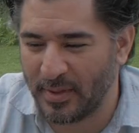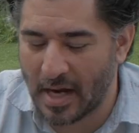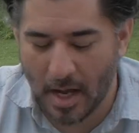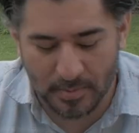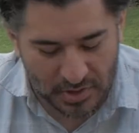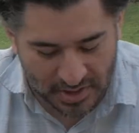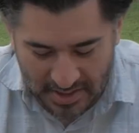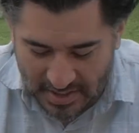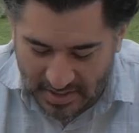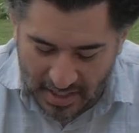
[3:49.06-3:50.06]
me, I'm just going
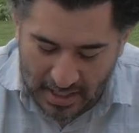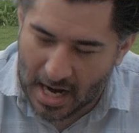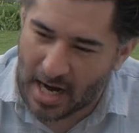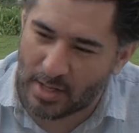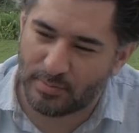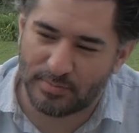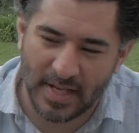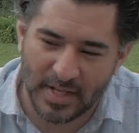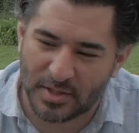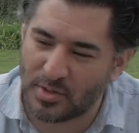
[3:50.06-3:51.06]
to say
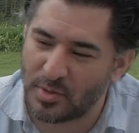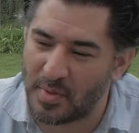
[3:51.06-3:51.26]
it's too